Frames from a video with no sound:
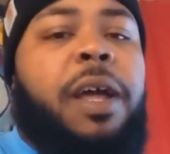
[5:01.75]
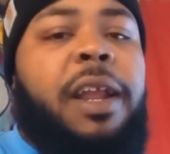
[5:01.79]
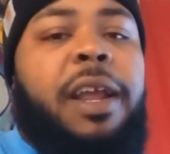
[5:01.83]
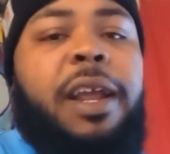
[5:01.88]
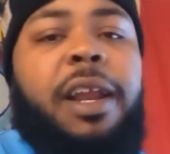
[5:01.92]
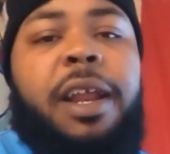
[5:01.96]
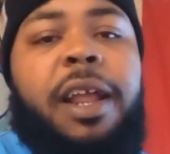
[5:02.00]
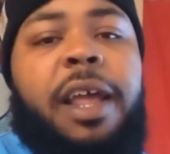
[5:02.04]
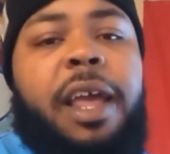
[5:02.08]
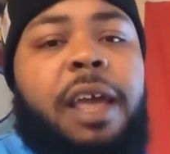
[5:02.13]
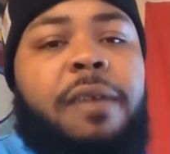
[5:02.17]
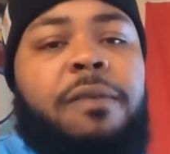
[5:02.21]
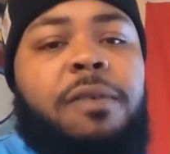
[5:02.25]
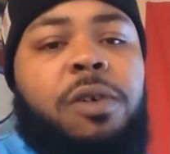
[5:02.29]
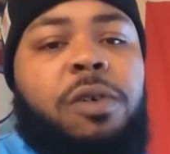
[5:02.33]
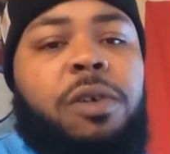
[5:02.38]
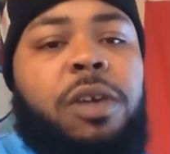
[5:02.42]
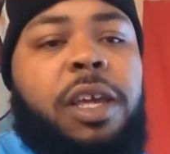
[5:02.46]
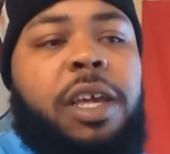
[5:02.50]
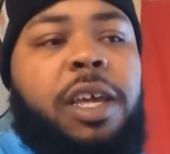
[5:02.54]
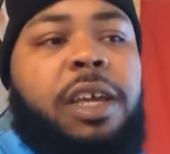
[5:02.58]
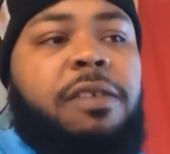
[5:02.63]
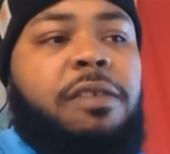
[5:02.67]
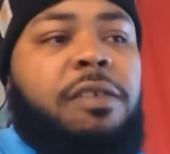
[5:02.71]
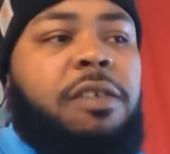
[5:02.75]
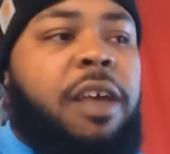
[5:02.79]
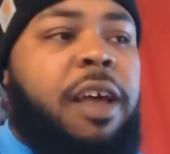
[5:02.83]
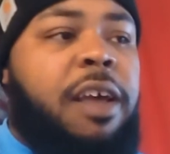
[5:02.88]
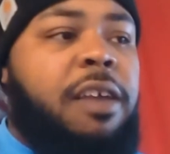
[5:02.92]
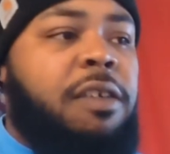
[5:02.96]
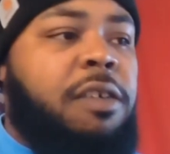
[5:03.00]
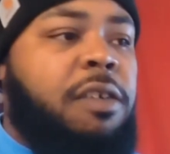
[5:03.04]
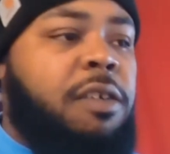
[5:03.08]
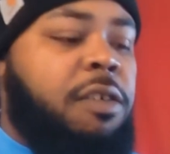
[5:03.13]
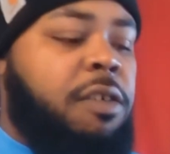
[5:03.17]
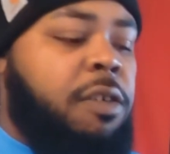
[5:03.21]
they didn't have no kid
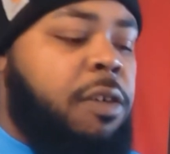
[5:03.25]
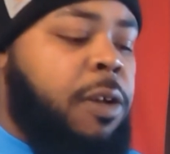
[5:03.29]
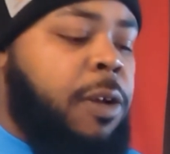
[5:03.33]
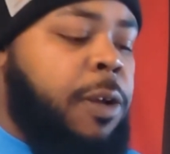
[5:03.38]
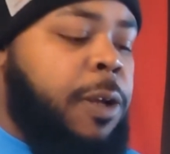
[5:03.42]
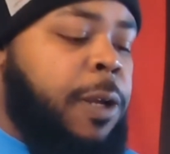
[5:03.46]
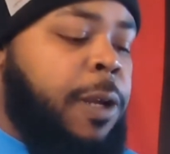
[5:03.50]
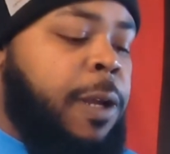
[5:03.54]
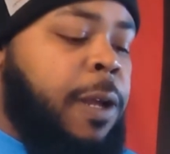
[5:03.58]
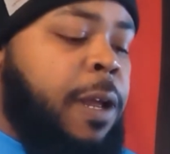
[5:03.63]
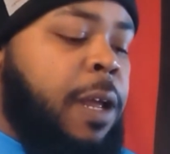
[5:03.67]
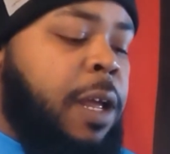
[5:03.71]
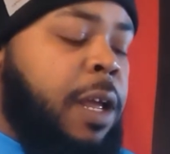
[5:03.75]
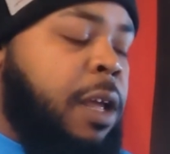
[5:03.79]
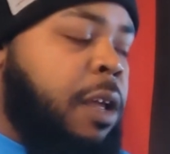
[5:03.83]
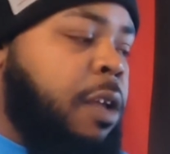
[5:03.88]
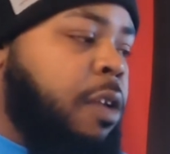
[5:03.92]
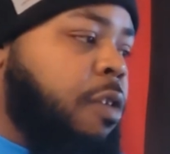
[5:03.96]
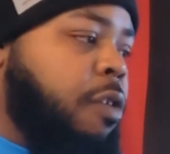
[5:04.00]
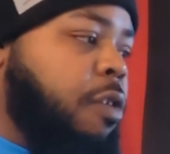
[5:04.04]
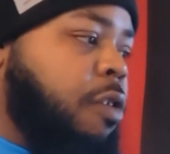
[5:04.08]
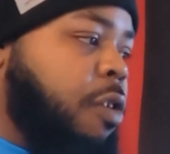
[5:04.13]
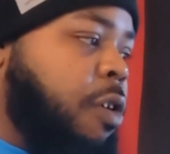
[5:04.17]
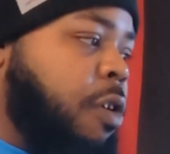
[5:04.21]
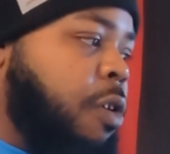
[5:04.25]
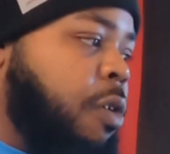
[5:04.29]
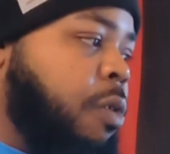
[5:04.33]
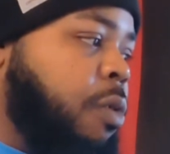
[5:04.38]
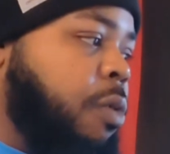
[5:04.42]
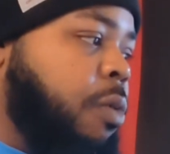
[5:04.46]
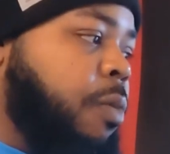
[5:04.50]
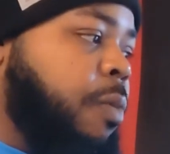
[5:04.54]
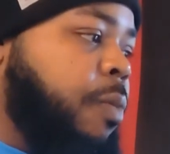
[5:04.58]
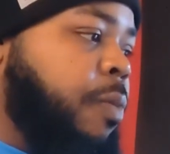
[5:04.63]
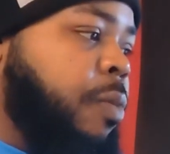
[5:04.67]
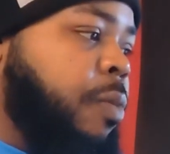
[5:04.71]
sizes. So